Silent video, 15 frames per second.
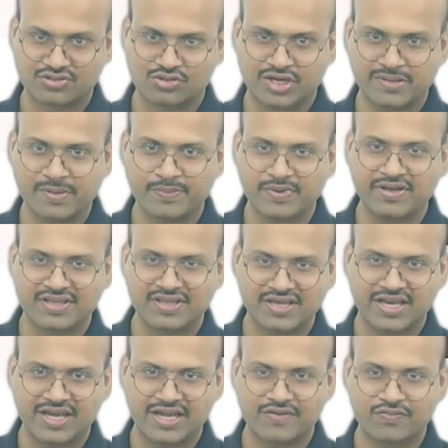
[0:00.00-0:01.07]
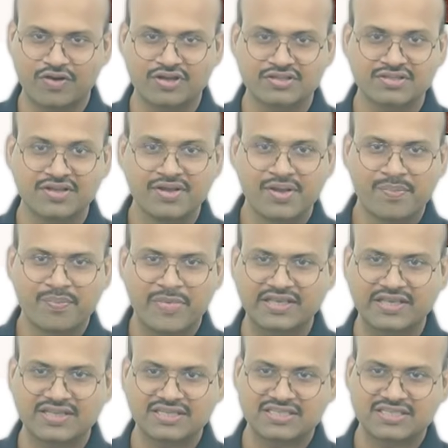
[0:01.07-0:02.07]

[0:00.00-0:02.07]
So remember, here it was by the